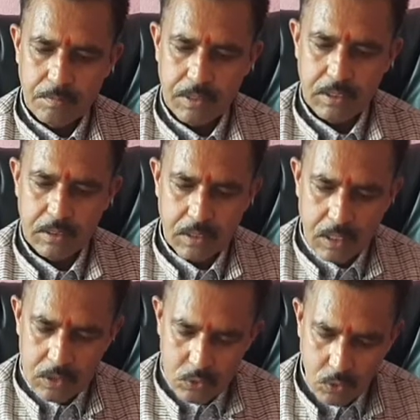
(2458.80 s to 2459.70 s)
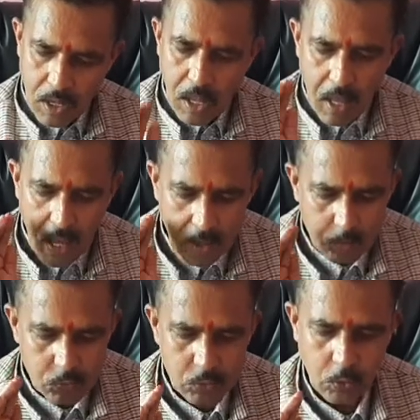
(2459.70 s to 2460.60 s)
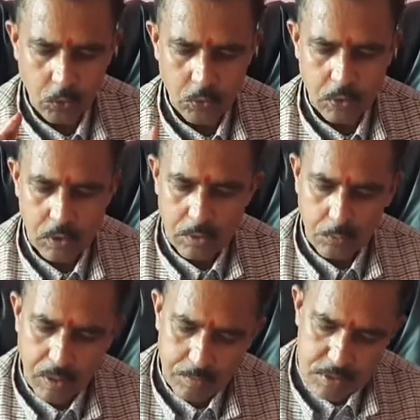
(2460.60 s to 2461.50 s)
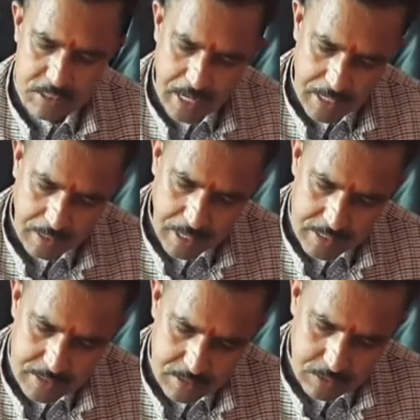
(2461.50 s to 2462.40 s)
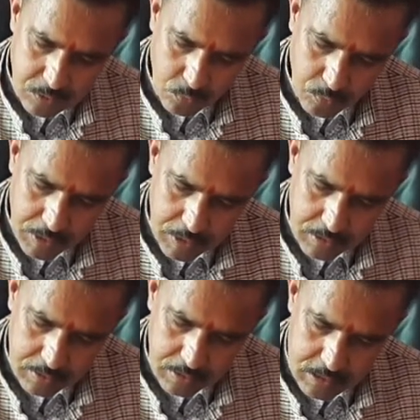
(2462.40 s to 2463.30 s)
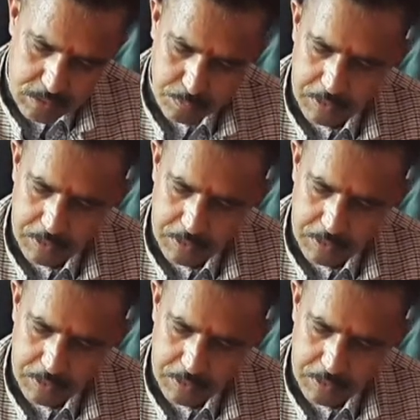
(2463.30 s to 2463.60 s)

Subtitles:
P. So how to know? We have to see at last where there is